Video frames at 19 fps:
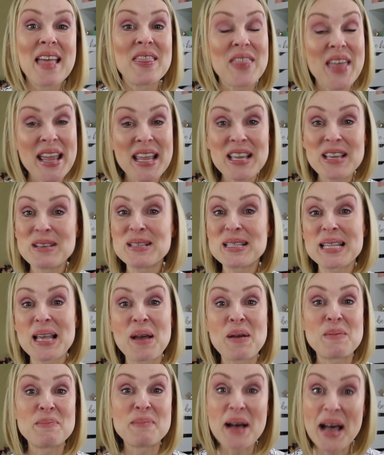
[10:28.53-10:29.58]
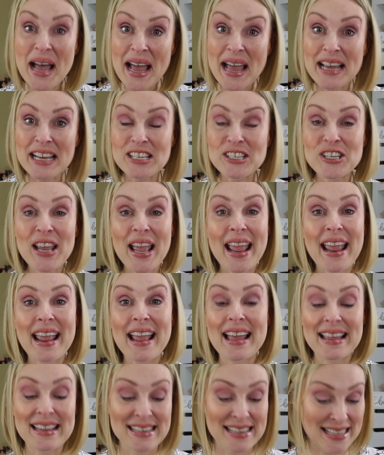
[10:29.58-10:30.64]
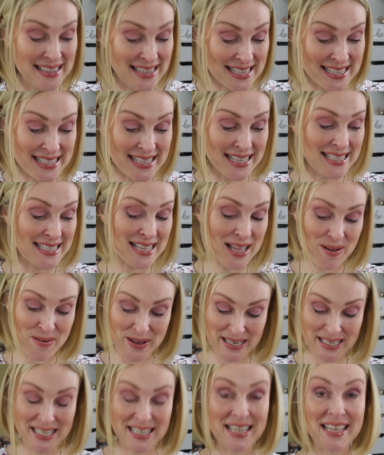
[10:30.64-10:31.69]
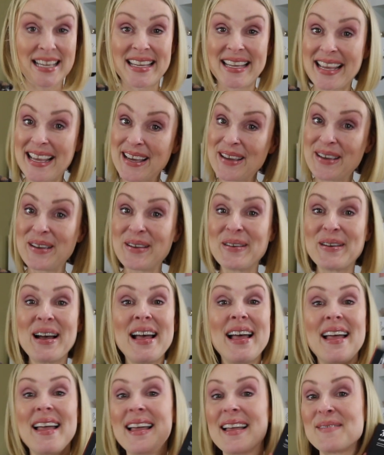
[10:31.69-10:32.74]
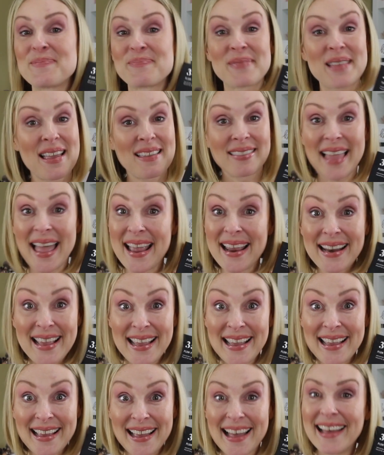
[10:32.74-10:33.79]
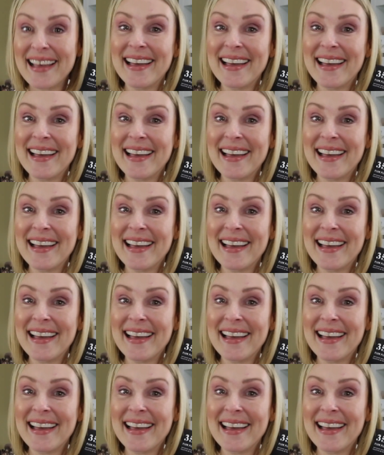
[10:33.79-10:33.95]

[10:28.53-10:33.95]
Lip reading: Thank you so much. And this is going to you, lady.